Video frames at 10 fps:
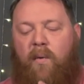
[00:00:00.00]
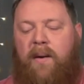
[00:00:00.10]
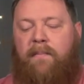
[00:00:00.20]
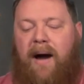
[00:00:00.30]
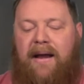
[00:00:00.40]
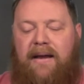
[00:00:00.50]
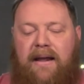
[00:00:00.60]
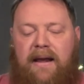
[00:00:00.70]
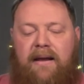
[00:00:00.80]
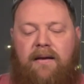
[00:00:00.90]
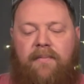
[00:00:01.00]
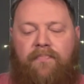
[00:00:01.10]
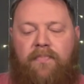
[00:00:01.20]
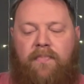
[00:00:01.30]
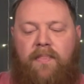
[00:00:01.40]
might need,
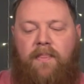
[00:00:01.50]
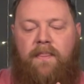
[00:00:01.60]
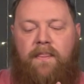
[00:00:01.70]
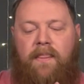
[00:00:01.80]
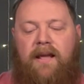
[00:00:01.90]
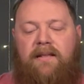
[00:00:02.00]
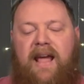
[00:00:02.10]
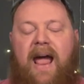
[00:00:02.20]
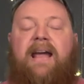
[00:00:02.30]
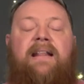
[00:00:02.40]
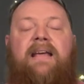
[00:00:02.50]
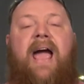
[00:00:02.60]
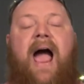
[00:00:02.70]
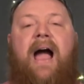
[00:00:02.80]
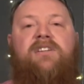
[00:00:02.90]
taking the
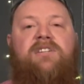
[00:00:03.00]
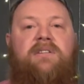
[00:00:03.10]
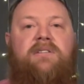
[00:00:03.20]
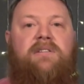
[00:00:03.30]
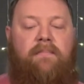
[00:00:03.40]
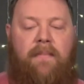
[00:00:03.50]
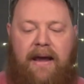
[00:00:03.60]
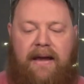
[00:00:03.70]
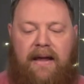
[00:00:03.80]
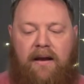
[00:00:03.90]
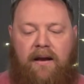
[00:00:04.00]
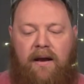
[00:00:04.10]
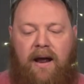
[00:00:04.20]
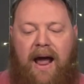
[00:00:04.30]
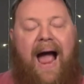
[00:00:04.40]
action to make it
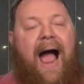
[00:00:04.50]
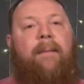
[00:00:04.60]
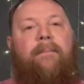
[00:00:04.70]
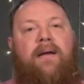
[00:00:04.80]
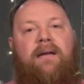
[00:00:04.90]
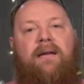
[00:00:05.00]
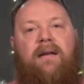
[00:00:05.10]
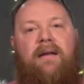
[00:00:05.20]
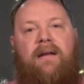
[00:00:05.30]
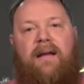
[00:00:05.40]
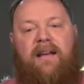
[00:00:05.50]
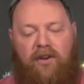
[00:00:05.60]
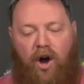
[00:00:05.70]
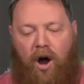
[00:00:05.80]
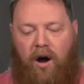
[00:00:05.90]
happen is
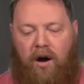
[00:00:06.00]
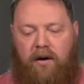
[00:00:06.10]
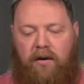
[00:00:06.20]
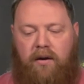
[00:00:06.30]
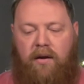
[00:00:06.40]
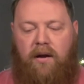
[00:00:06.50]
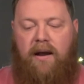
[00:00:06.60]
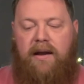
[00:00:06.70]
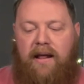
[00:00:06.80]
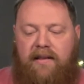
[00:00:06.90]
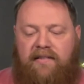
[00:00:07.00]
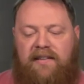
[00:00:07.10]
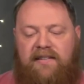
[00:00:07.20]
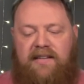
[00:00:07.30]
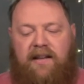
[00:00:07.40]
hard. Now, this
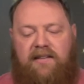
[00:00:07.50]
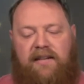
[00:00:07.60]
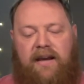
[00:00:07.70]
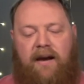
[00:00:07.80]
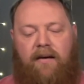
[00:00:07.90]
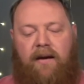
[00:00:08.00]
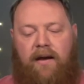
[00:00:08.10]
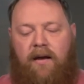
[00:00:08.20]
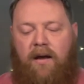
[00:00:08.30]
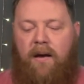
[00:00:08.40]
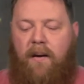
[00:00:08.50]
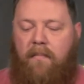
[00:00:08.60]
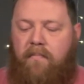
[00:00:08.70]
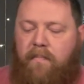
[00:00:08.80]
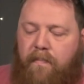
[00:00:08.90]
can sound scary,
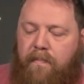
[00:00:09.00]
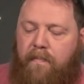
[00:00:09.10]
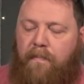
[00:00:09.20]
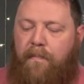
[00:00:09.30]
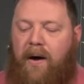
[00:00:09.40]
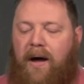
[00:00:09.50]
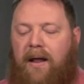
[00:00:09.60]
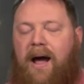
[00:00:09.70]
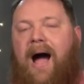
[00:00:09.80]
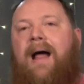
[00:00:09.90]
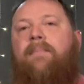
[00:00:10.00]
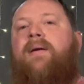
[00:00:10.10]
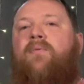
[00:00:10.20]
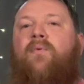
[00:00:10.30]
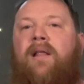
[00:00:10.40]
but I'd
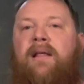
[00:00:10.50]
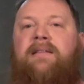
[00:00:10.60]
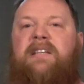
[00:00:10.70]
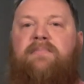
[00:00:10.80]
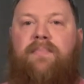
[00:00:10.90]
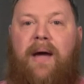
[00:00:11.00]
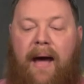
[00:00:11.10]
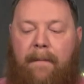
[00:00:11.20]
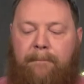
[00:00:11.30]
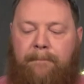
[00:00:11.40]
be willing to bet